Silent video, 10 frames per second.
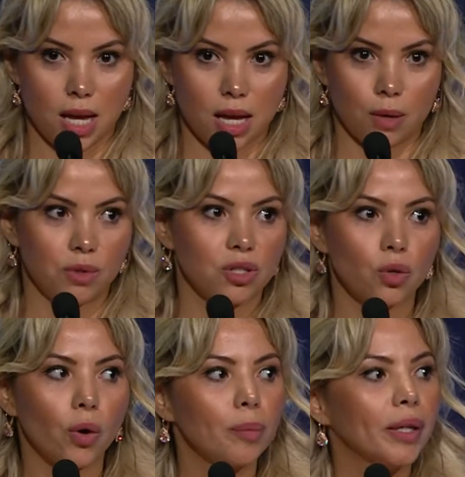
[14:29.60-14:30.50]
I was
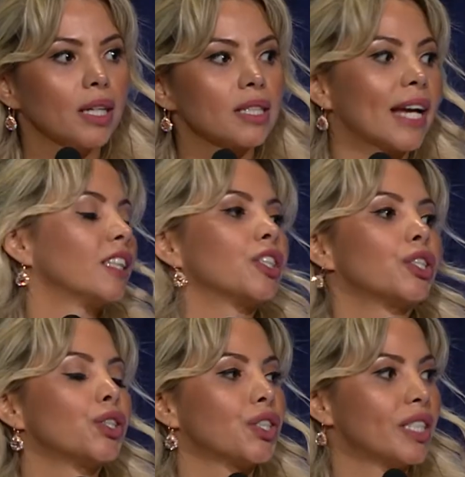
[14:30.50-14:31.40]
annoyed because I didn't
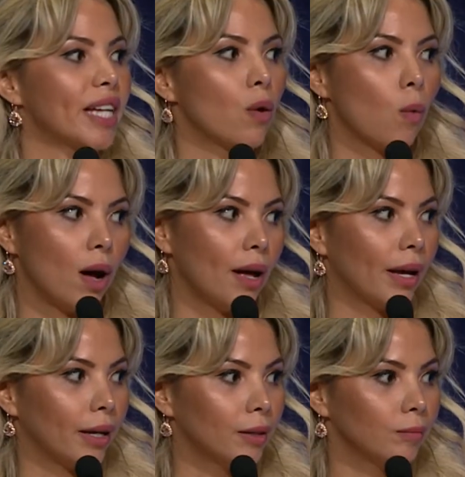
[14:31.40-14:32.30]
understand
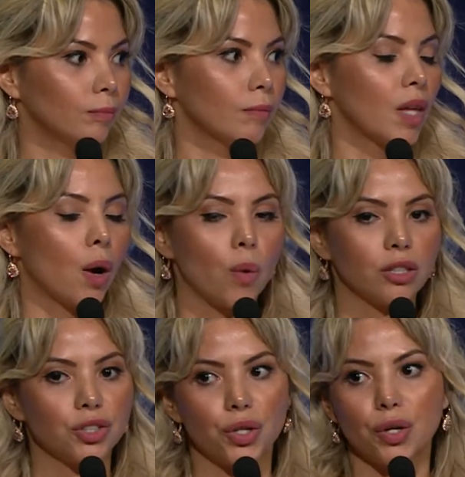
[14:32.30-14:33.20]
why I wanted
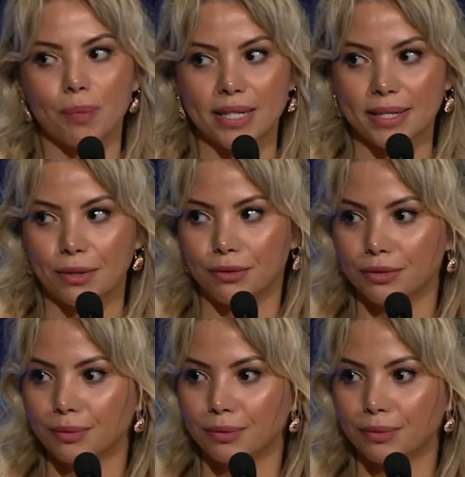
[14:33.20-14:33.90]
to hurt myself.